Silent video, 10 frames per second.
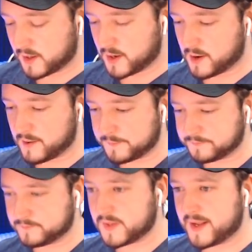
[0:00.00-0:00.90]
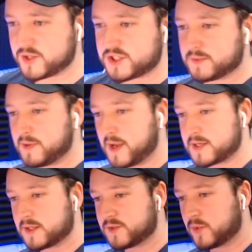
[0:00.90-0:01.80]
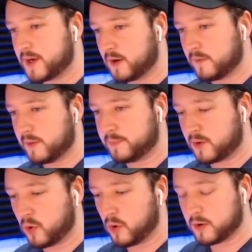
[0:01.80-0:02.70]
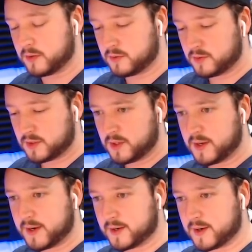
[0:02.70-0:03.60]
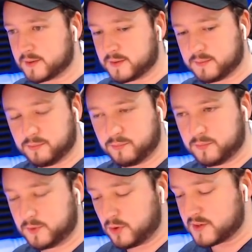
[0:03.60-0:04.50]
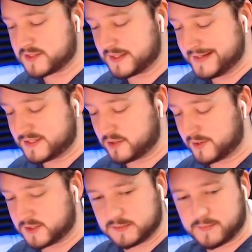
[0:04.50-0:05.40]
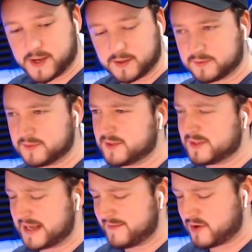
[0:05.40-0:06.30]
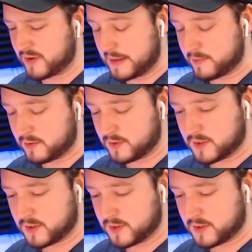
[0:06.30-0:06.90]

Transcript: Um, it's just because of this right here, the, the cord. It, it goes easier into my... Is that even grammar?